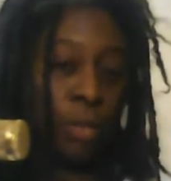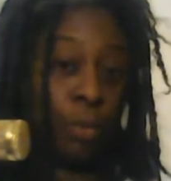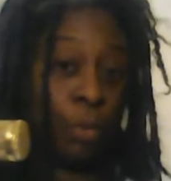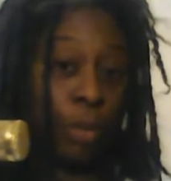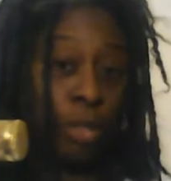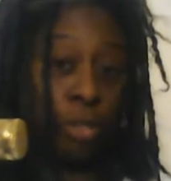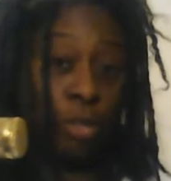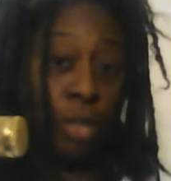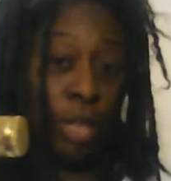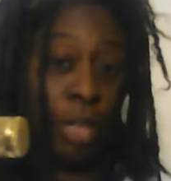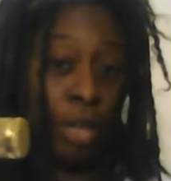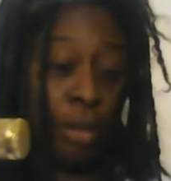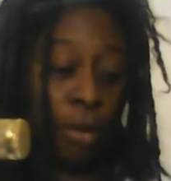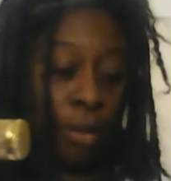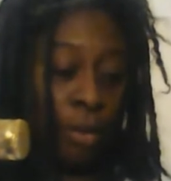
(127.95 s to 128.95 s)
Richard
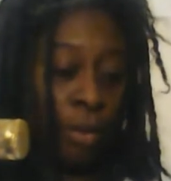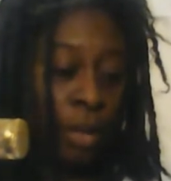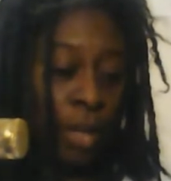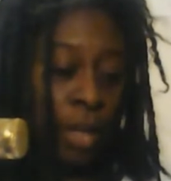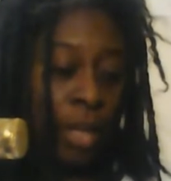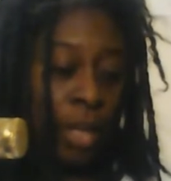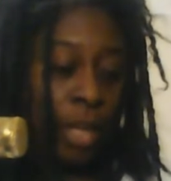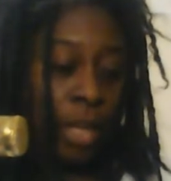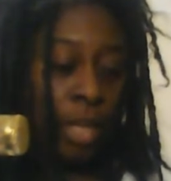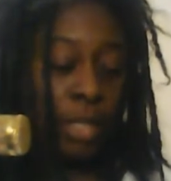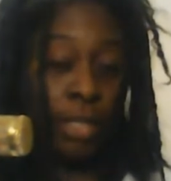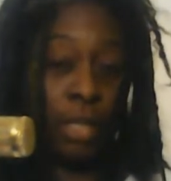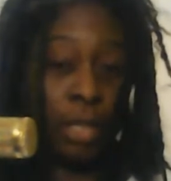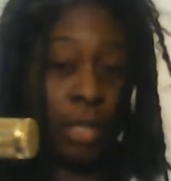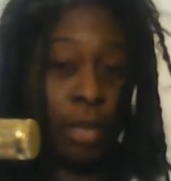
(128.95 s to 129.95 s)
Gere and
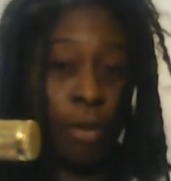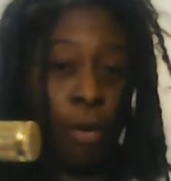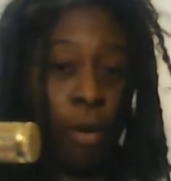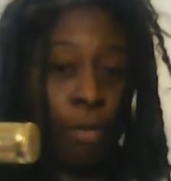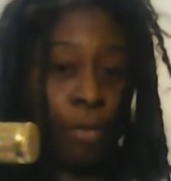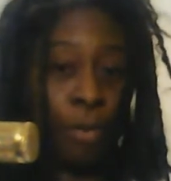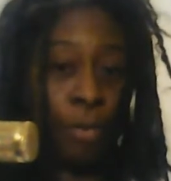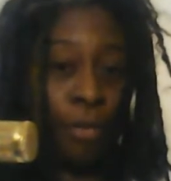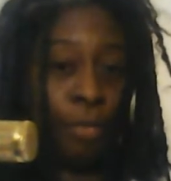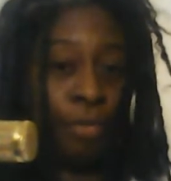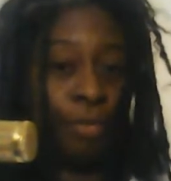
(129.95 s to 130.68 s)
Cindy Crawford.